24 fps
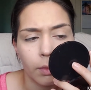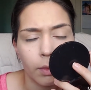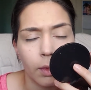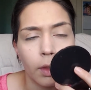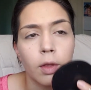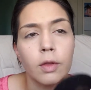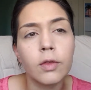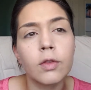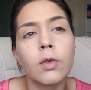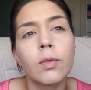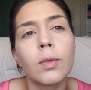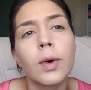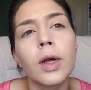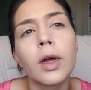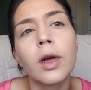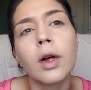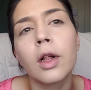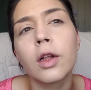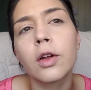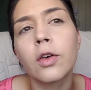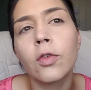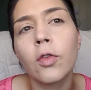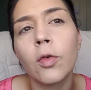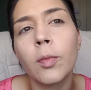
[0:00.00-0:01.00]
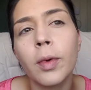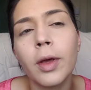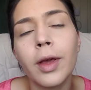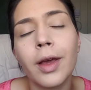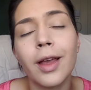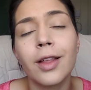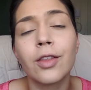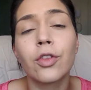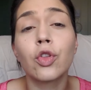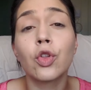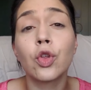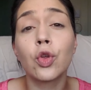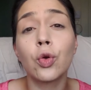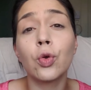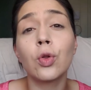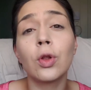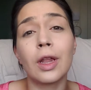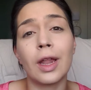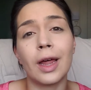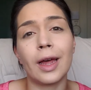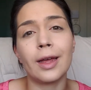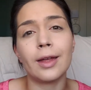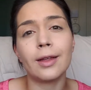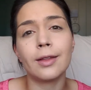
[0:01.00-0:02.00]
is the right color for me. It's too
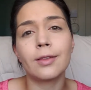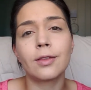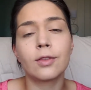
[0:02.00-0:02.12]
light,